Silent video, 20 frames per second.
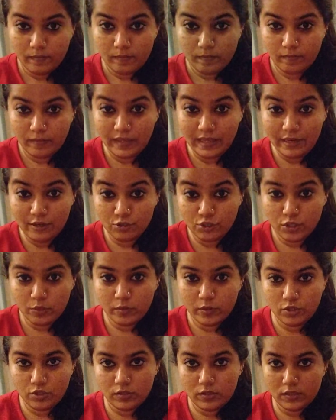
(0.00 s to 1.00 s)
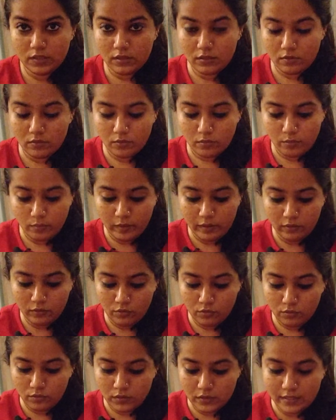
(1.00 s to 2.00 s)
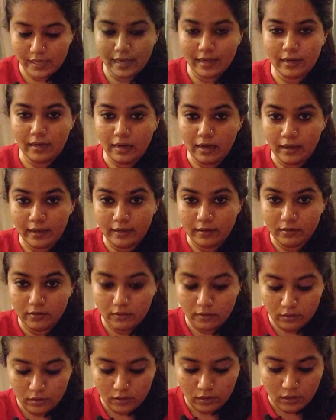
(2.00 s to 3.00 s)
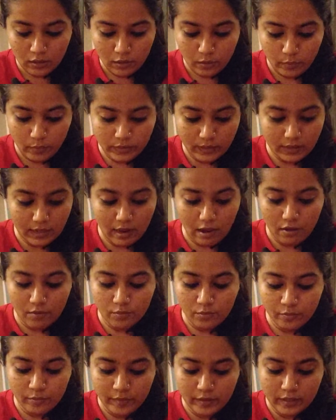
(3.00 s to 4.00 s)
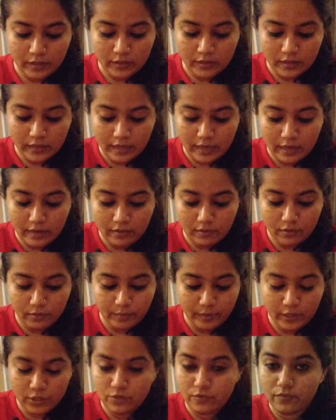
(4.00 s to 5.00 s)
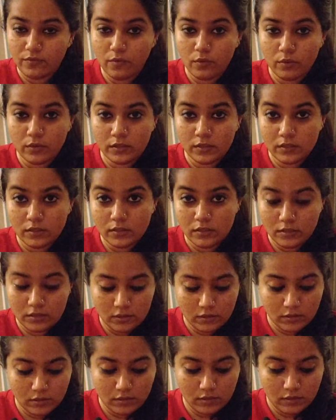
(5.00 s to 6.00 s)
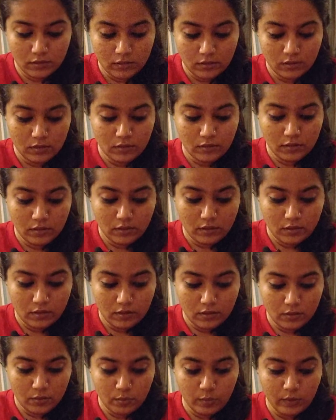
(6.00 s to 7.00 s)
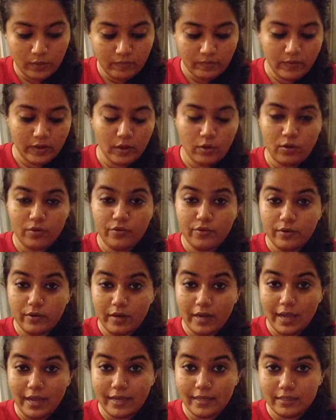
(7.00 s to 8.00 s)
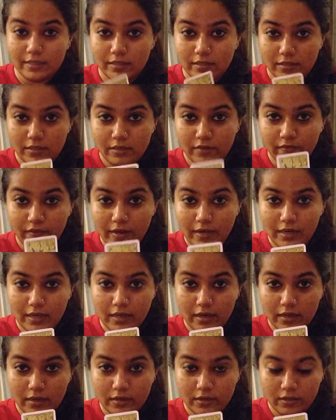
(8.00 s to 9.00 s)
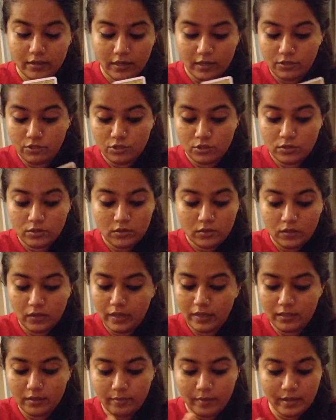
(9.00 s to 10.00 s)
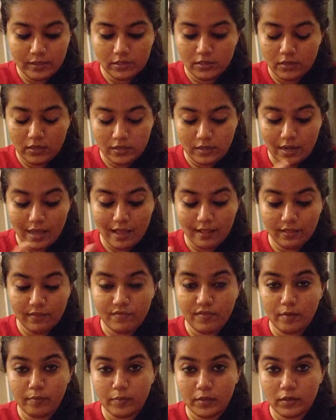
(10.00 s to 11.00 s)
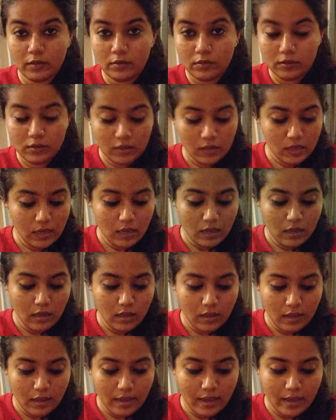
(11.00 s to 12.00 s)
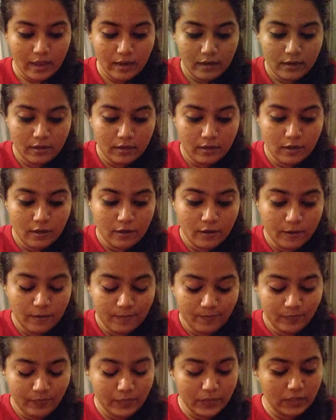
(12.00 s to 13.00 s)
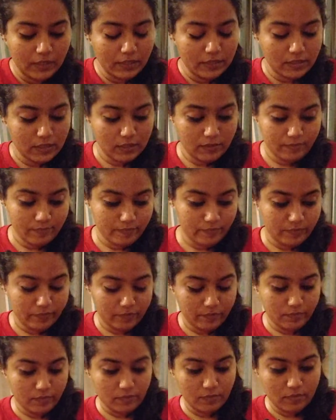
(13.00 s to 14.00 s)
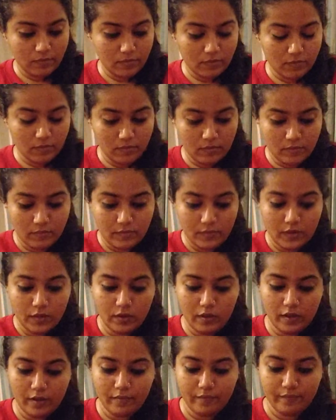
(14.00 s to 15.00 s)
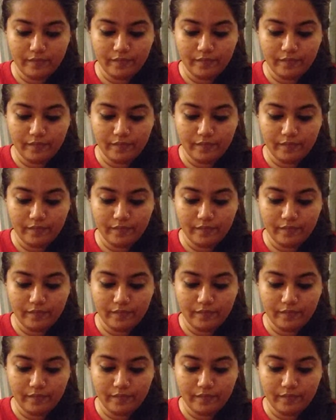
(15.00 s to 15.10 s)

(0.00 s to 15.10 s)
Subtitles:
The energy we just went through, the second line with the Tower movement and the Page of Wands. One way you'll realize it's a divinely guided connection, like the masculine and the feminine. And let's see. Okay.